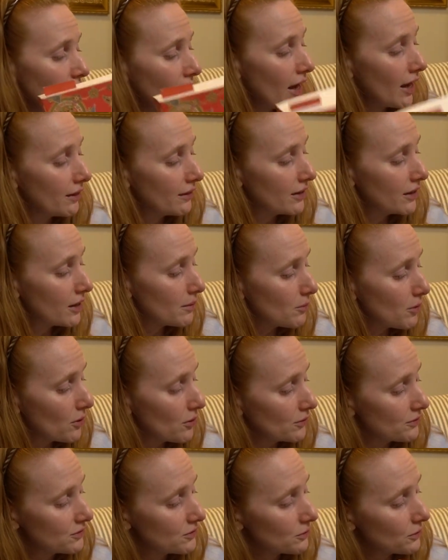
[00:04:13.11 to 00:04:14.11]
And then I'm
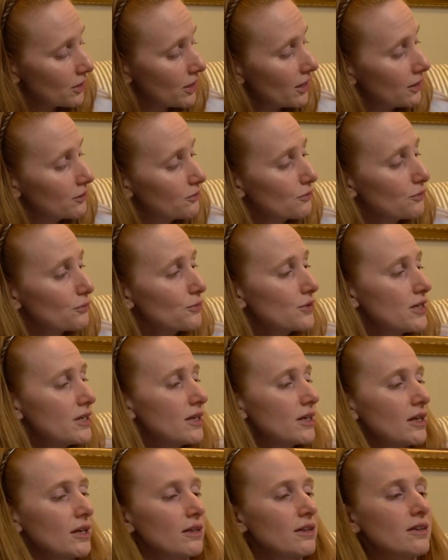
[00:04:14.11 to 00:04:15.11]
also kind of
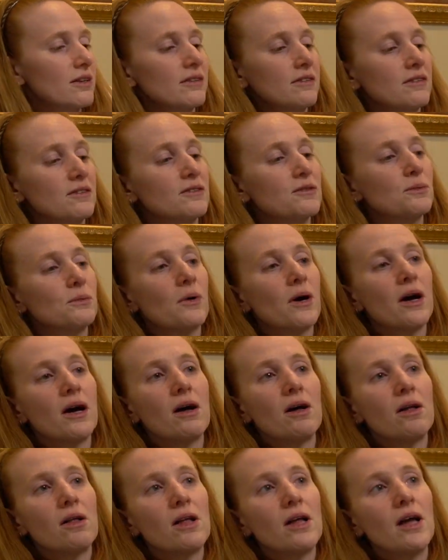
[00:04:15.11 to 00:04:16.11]
reading this as
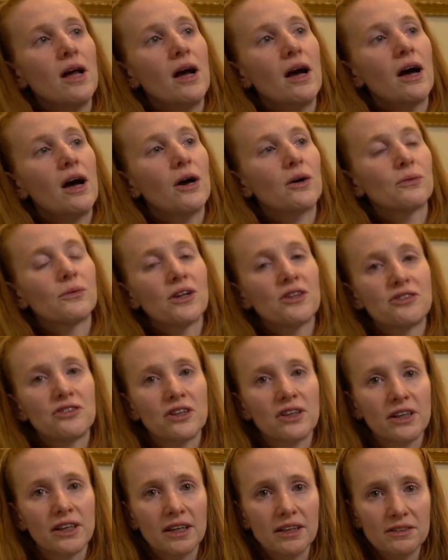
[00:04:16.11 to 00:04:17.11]
well, uh, Russia
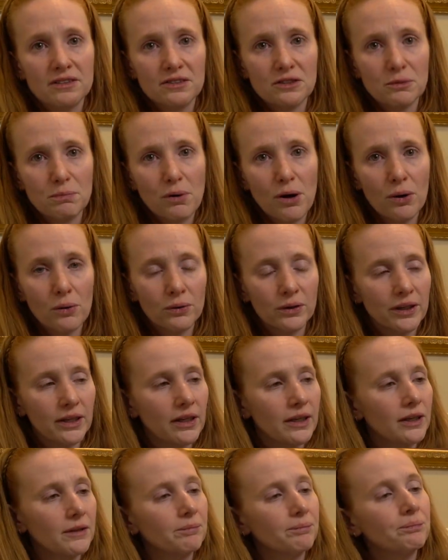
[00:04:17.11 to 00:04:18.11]
Against
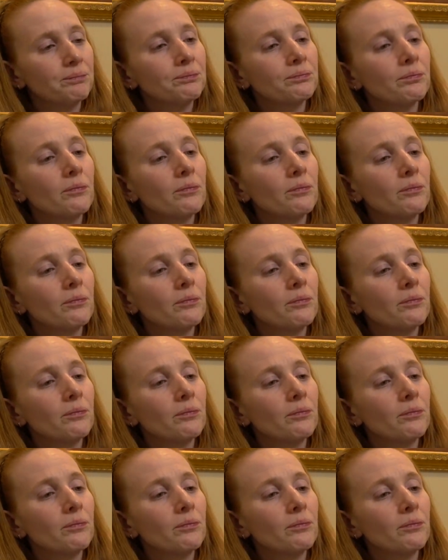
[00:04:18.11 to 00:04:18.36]
Napoleon,